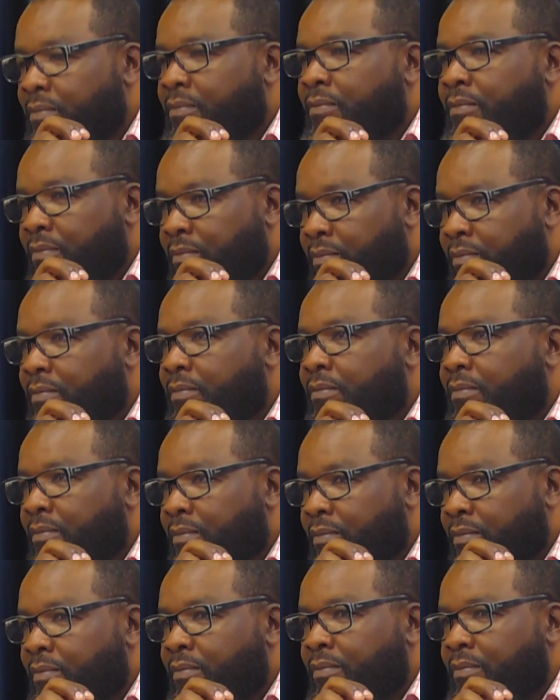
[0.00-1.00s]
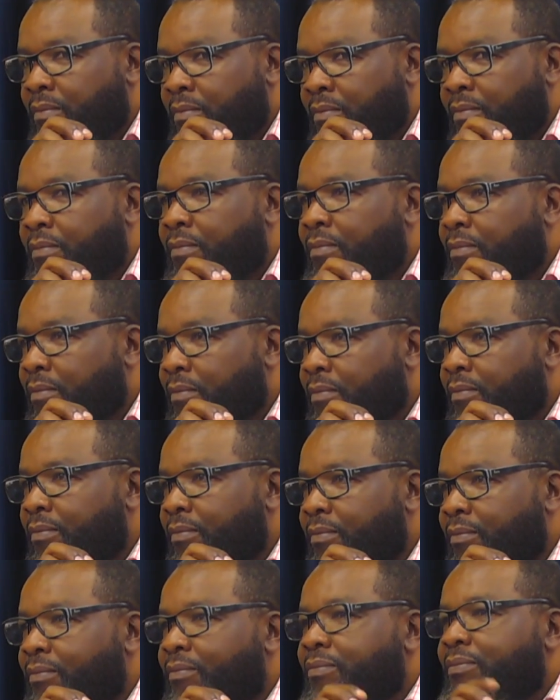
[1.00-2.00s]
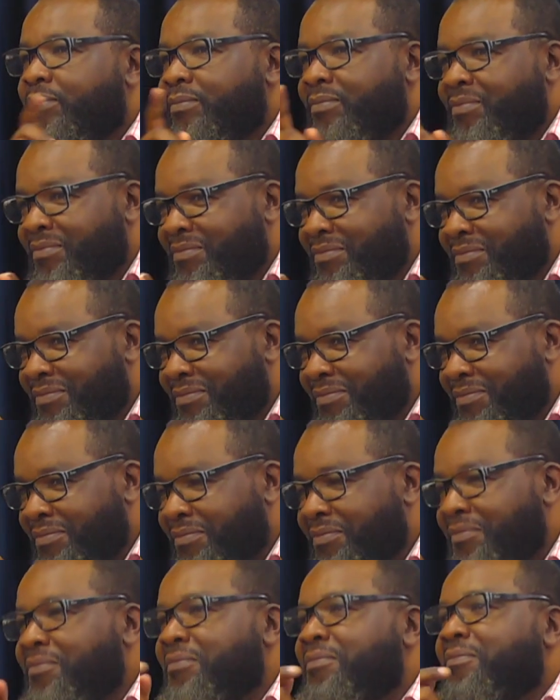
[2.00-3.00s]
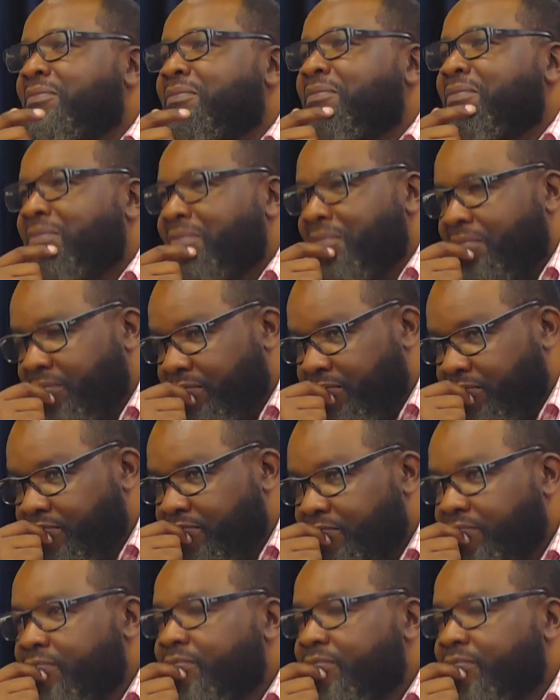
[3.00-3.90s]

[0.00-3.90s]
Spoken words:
but now how to deliver these skills, you need some soft skills, and